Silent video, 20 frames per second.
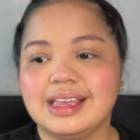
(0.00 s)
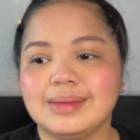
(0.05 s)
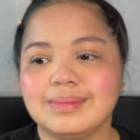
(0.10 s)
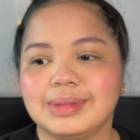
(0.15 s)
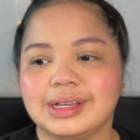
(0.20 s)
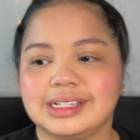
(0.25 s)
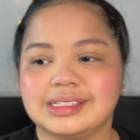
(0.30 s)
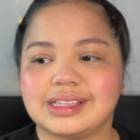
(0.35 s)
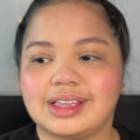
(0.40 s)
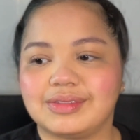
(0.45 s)

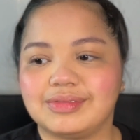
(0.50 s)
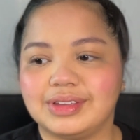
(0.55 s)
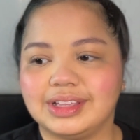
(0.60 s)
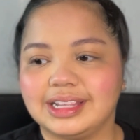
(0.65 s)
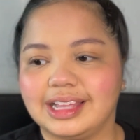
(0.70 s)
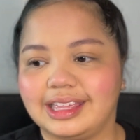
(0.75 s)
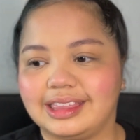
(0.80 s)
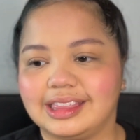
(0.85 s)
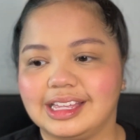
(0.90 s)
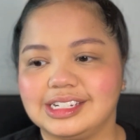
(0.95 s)
because I feel
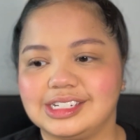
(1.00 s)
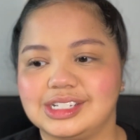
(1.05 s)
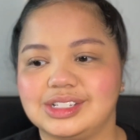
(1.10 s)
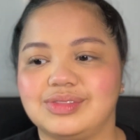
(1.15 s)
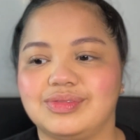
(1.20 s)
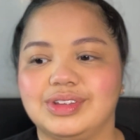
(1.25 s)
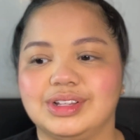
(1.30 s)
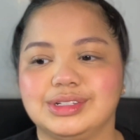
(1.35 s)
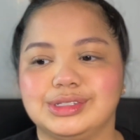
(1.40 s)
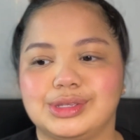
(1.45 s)
like that just
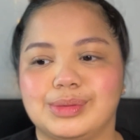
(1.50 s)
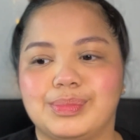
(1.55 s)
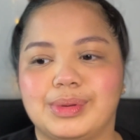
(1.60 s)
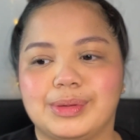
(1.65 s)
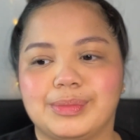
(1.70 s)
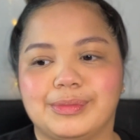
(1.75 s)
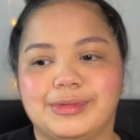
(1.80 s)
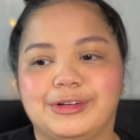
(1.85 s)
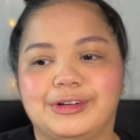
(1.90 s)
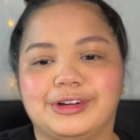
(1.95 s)
feels a
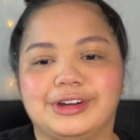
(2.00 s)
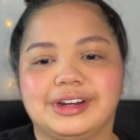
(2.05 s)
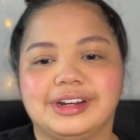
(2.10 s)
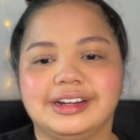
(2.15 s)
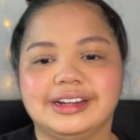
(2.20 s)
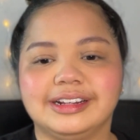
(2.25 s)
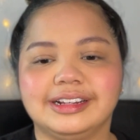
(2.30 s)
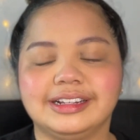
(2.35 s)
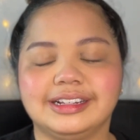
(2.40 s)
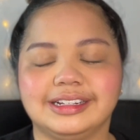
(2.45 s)
bit more
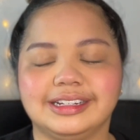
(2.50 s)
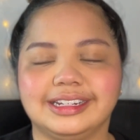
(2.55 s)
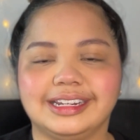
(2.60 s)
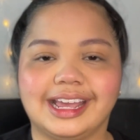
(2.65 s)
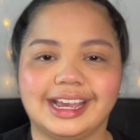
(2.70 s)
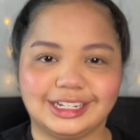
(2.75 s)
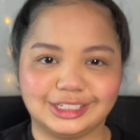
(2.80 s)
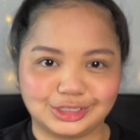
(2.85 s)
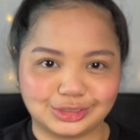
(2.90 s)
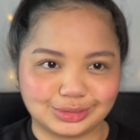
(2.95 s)

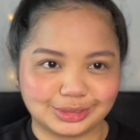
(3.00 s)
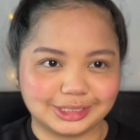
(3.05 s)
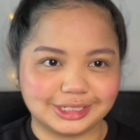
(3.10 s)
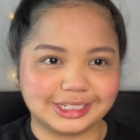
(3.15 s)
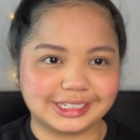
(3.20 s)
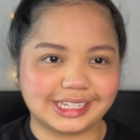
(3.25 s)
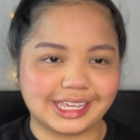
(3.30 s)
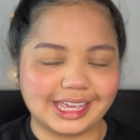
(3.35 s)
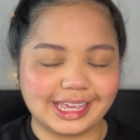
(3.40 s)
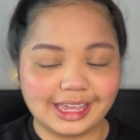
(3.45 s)
natural
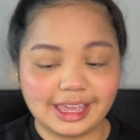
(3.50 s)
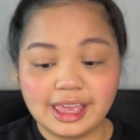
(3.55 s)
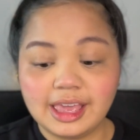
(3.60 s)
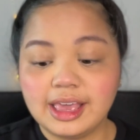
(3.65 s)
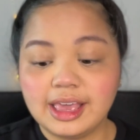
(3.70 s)
looking.